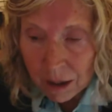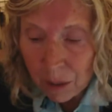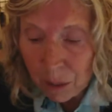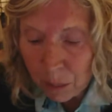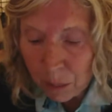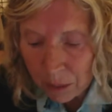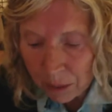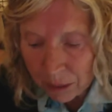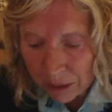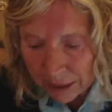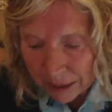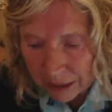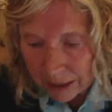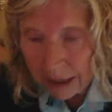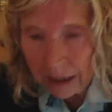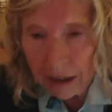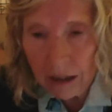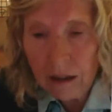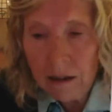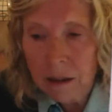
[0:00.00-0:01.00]
we're going to
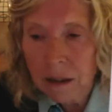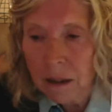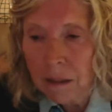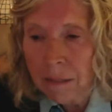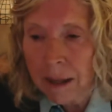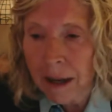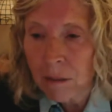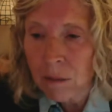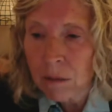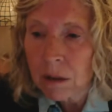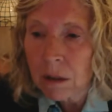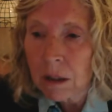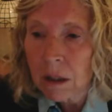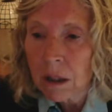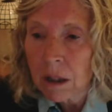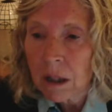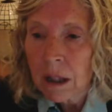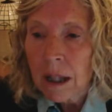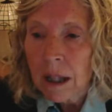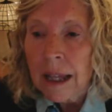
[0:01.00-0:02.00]
take our little mouse
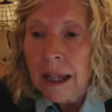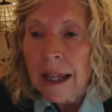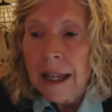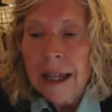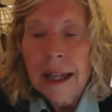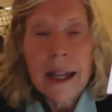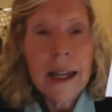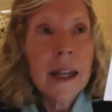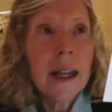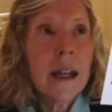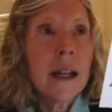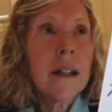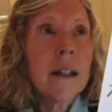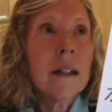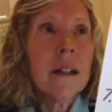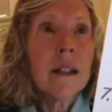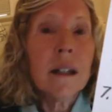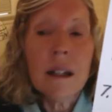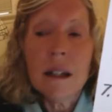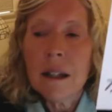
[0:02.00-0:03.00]

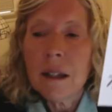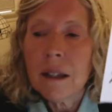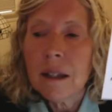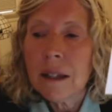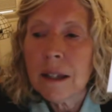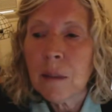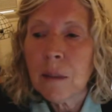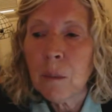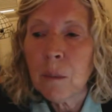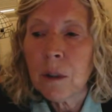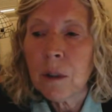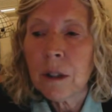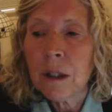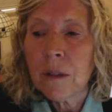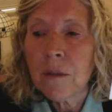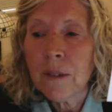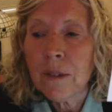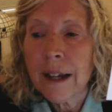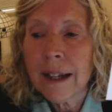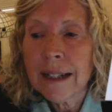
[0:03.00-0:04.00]
and we're going to
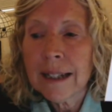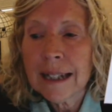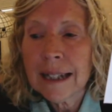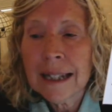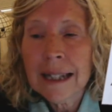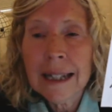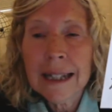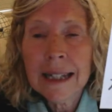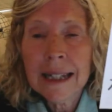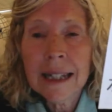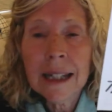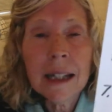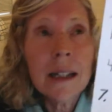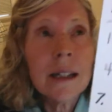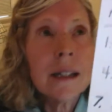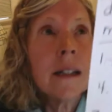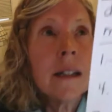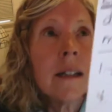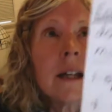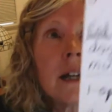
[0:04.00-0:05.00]
find E
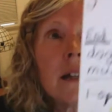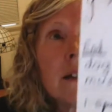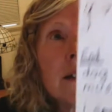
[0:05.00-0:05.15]
to tell